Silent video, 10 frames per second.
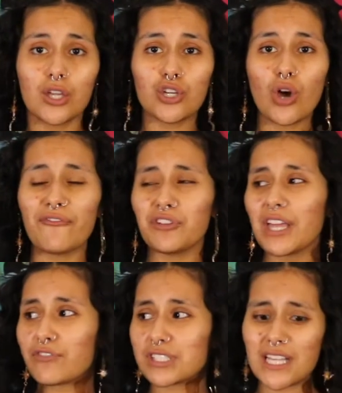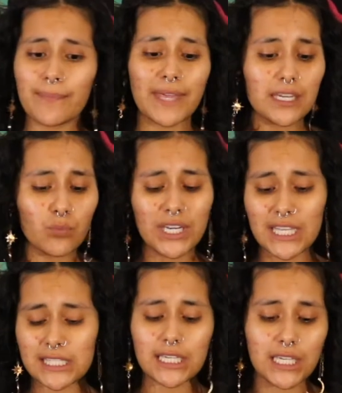You know, I feel like for some, we
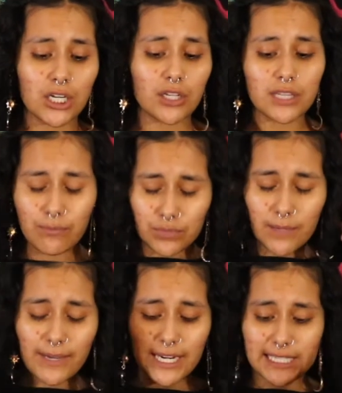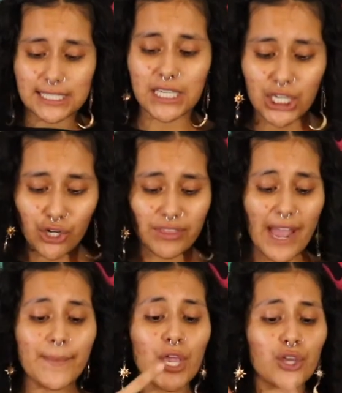need to hear that, somebody needs to hear that,